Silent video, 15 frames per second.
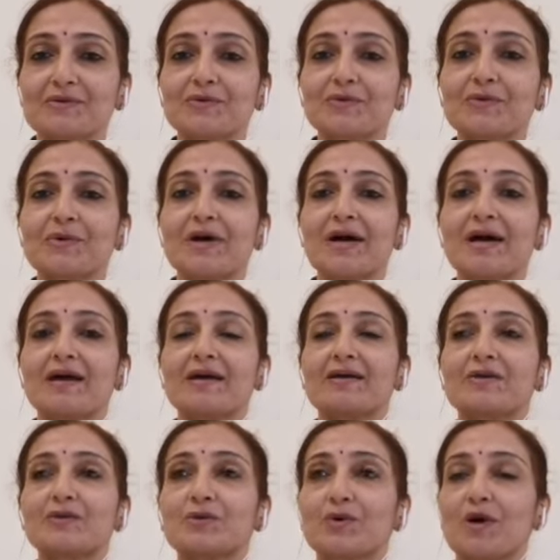So,
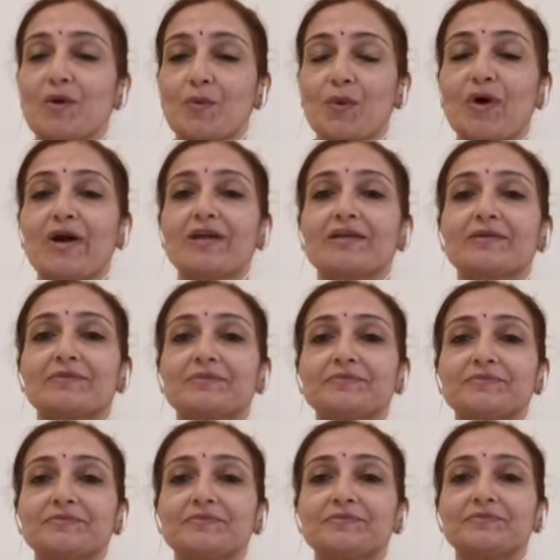to avoid
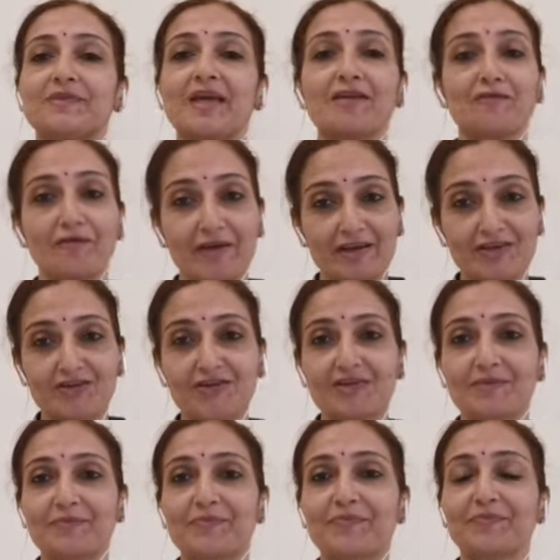
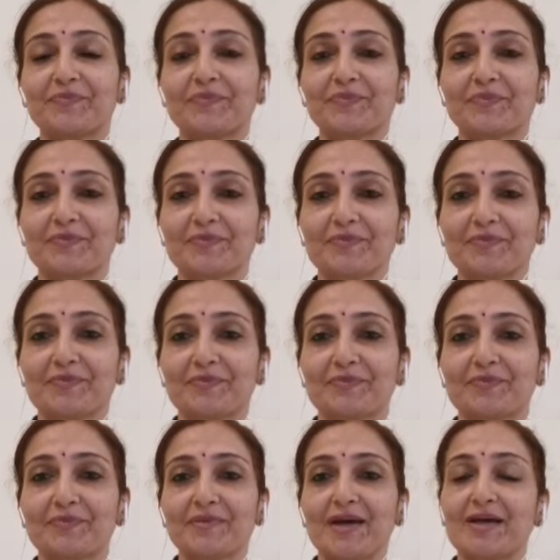infection,
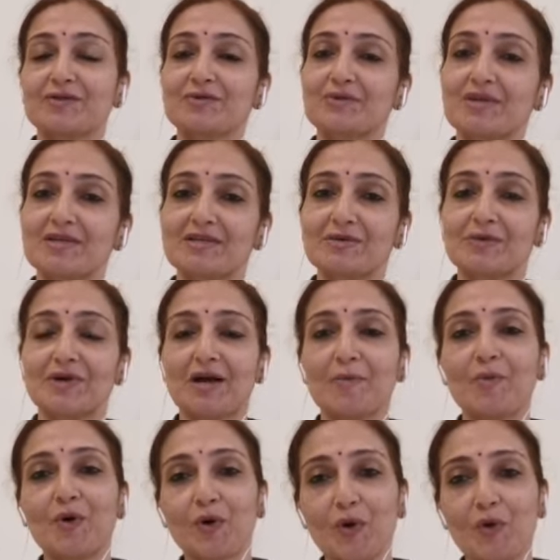as soon as you
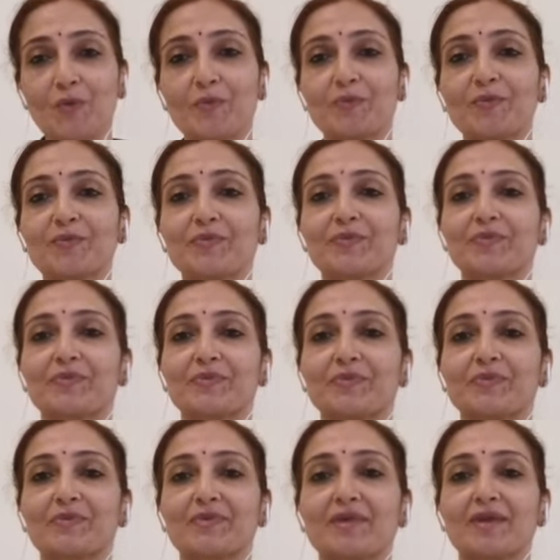come home,
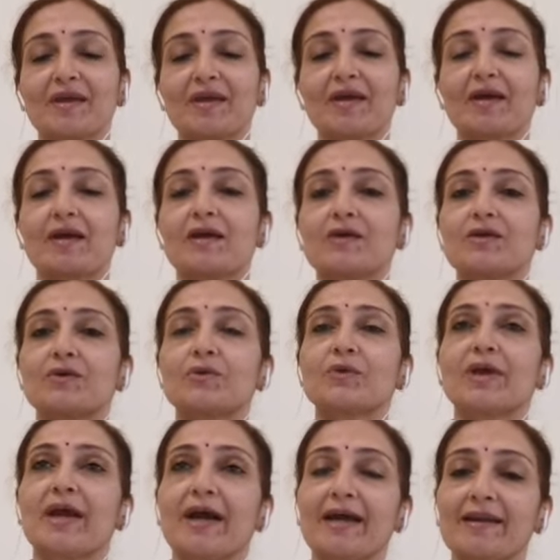you
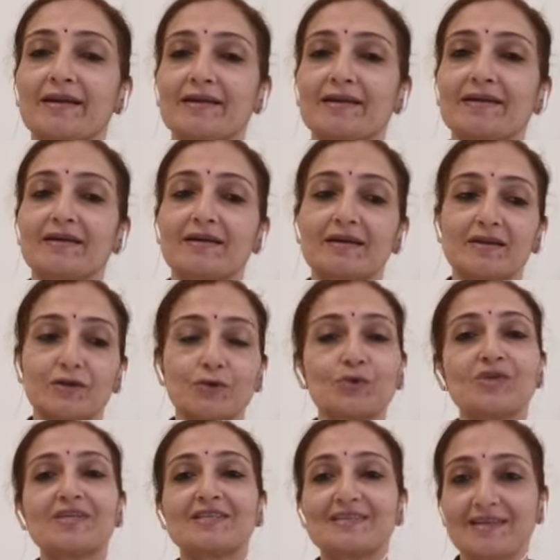can
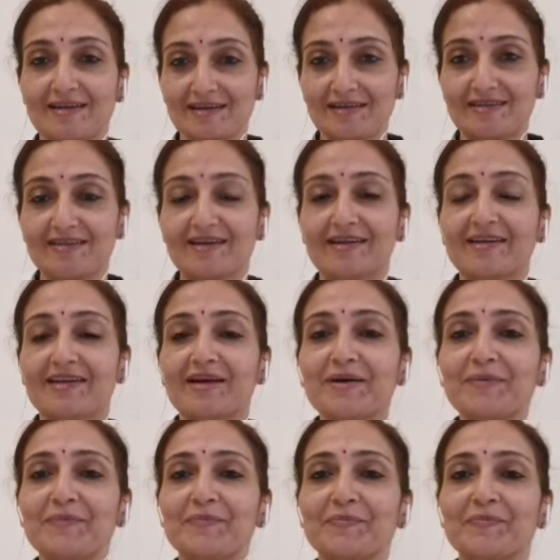do this Jalneti
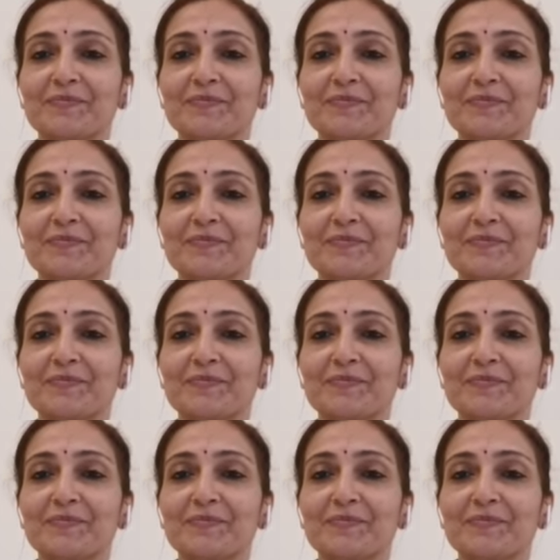Kriya